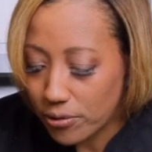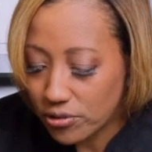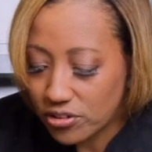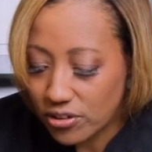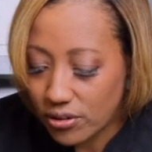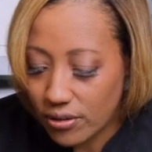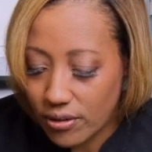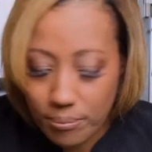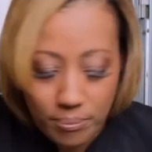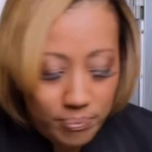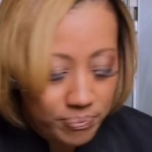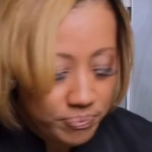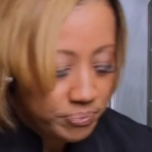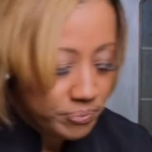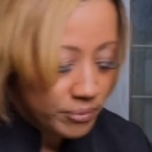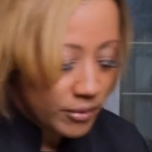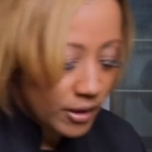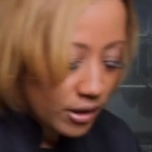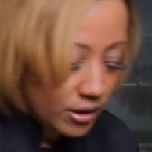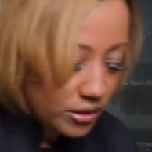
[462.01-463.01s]

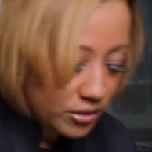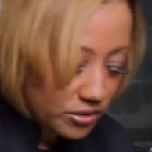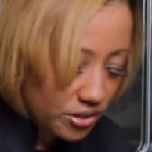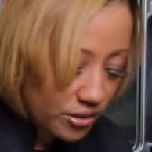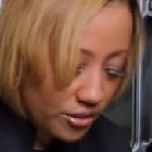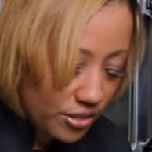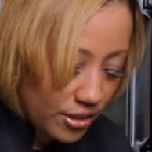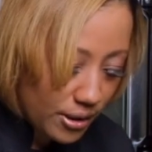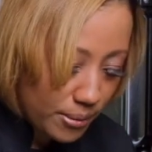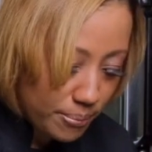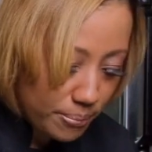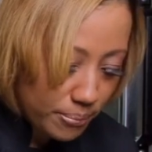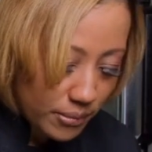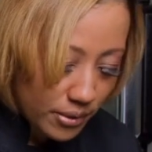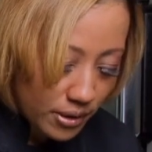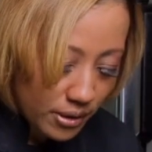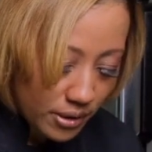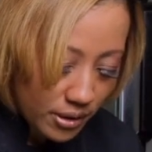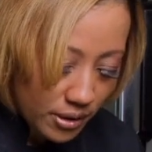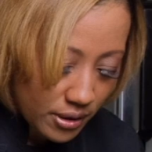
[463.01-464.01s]
to them.
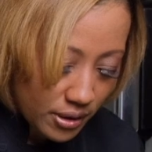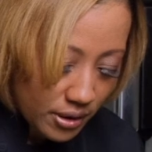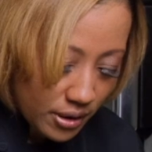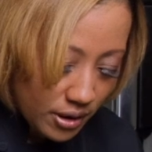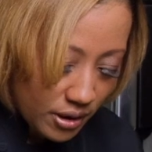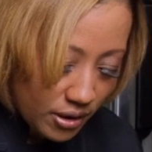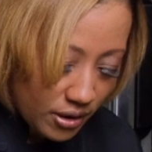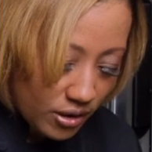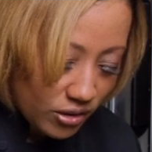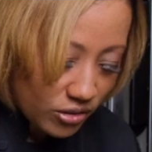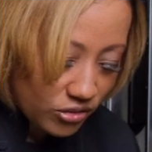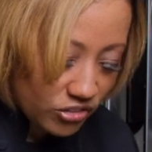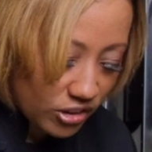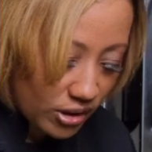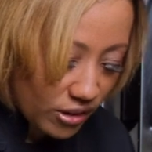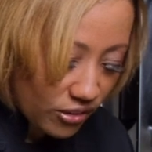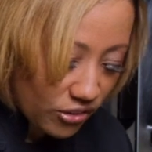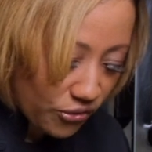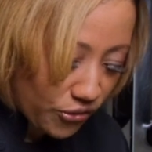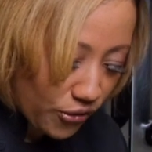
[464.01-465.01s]

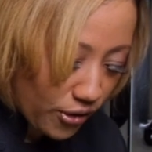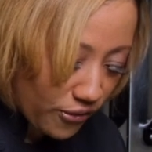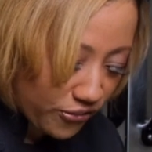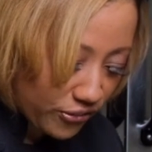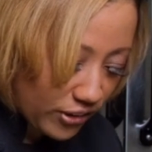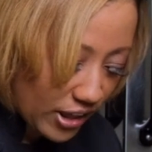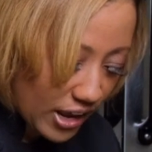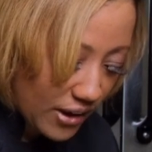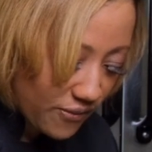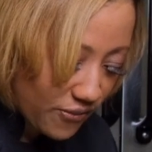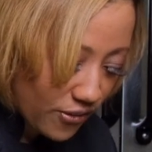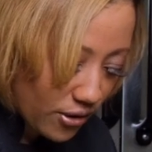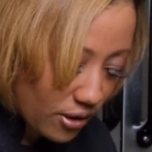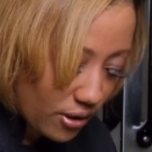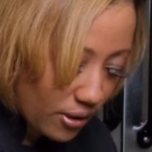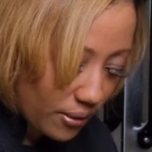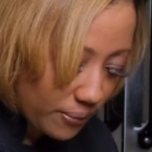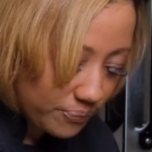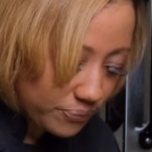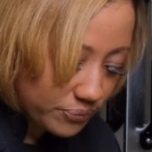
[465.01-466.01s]
Just for
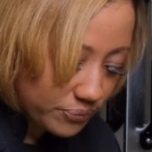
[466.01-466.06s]
flavor.